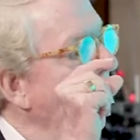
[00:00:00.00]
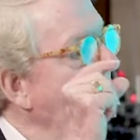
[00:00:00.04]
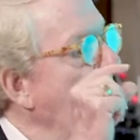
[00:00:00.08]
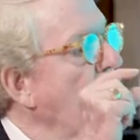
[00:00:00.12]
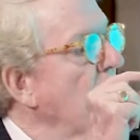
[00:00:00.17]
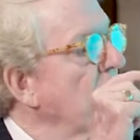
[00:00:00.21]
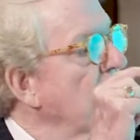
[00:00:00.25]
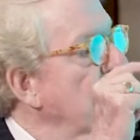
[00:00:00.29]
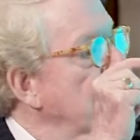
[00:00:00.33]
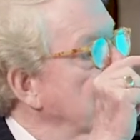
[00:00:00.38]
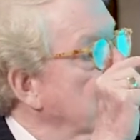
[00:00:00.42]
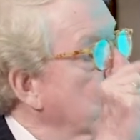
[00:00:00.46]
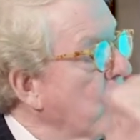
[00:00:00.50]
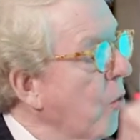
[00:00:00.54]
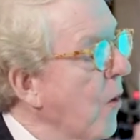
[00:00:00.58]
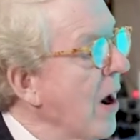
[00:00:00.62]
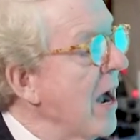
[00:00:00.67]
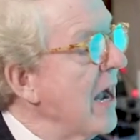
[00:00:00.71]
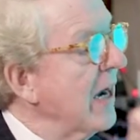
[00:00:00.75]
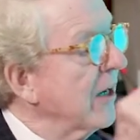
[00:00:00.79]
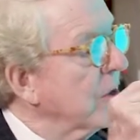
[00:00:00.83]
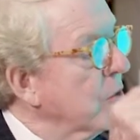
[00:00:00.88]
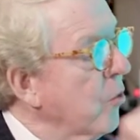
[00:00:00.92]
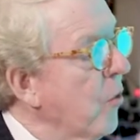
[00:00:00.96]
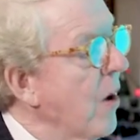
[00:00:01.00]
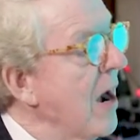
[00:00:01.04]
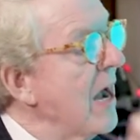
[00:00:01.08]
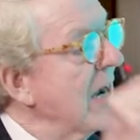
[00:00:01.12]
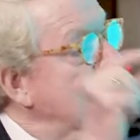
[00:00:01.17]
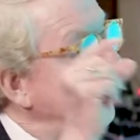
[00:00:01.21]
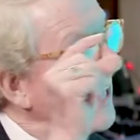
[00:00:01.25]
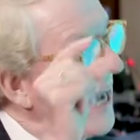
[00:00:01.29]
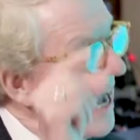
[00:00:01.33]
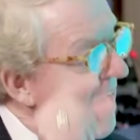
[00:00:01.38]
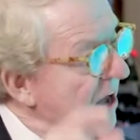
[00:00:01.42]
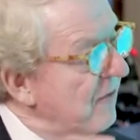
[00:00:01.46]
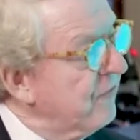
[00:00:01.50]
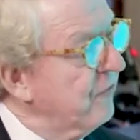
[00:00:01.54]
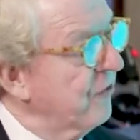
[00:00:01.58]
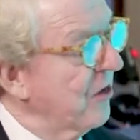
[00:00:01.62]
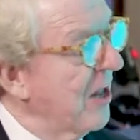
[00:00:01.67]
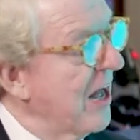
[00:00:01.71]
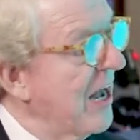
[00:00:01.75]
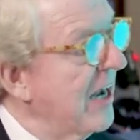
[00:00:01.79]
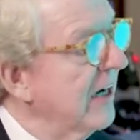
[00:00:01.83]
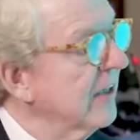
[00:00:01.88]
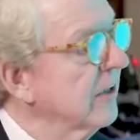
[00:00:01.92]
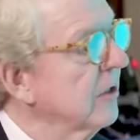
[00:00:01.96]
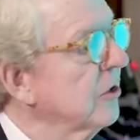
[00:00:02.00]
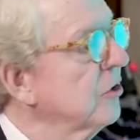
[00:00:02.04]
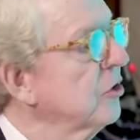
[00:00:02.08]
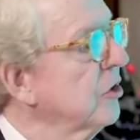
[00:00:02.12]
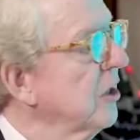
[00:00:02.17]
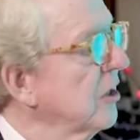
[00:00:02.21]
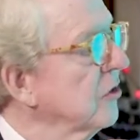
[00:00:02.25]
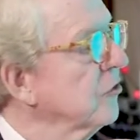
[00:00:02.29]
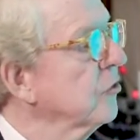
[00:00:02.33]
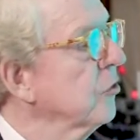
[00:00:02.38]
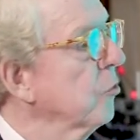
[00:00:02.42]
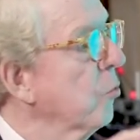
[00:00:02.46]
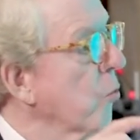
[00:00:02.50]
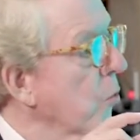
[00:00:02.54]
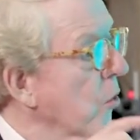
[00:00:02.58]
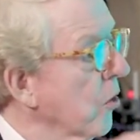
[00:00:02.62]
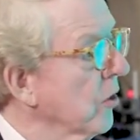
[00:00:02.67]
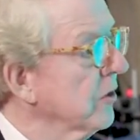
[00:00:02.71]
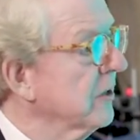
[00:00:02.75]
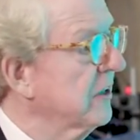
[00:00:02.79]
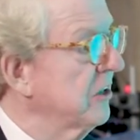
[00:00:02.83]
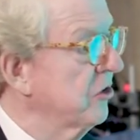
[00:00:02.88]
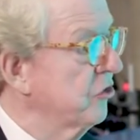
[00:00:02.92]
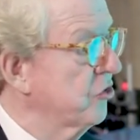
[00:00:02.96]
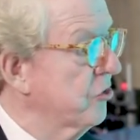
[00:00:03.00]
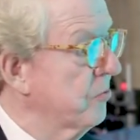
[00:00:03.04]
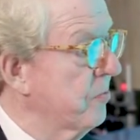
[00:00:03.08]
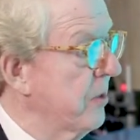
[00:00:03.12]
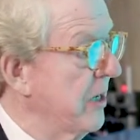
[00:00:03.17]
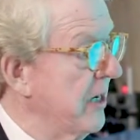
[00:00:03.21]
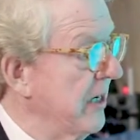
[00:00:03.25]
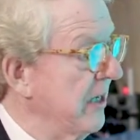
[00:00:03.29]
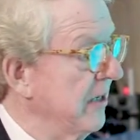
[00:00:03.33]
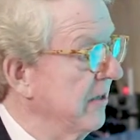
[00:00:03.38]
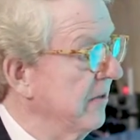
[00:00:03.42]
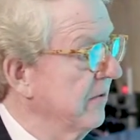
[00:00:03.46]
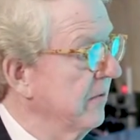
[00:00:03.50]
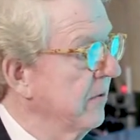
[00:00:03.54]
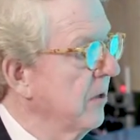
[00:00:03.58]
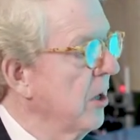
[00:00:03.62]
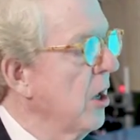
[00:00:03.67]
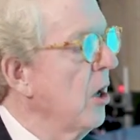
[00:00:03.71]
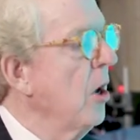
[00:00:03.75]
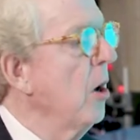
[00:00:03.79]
or the quack, quack Aflac doesn't work in Japan. Mm-hmm.